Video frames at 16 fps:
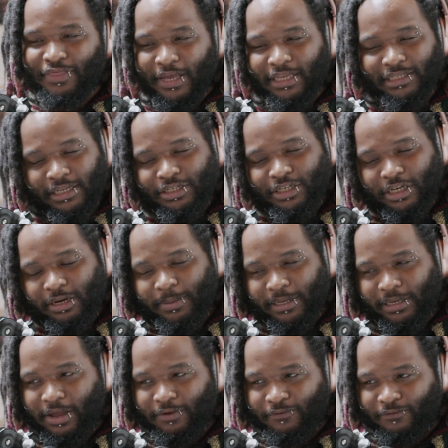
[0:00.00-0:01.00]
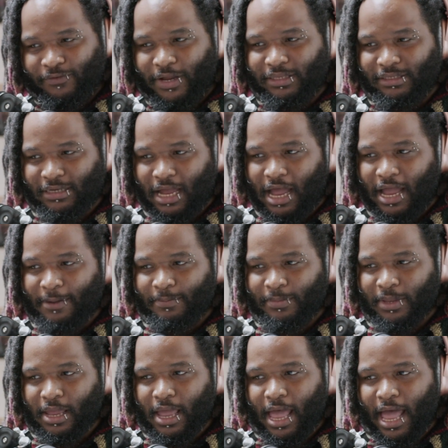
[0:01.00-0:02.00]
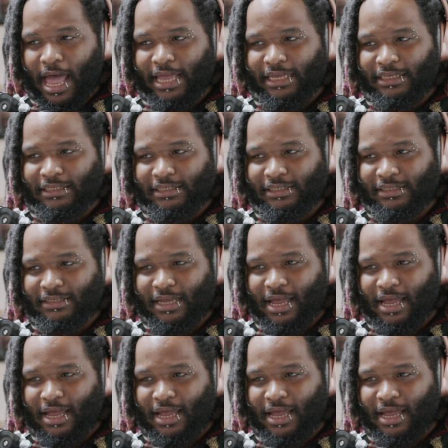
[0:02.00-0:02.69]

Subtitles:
legitimately a fun time as